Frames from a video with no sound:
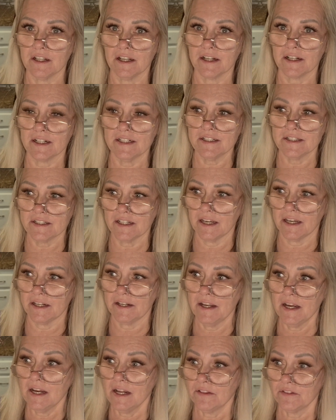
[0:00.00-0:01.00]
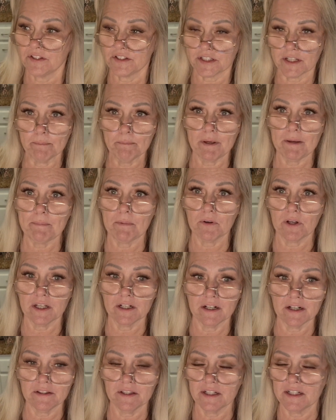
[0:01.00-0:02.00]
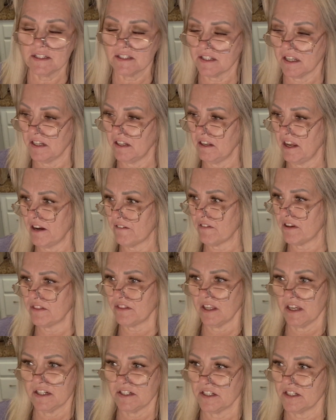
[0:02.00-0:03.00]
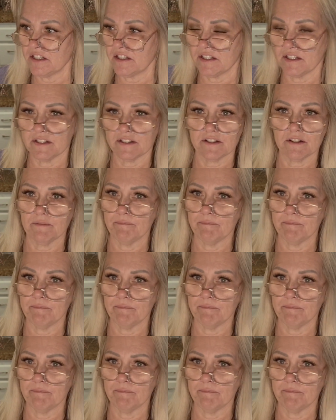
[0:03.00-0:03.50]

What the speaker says: Like I said, some people get on this and everything just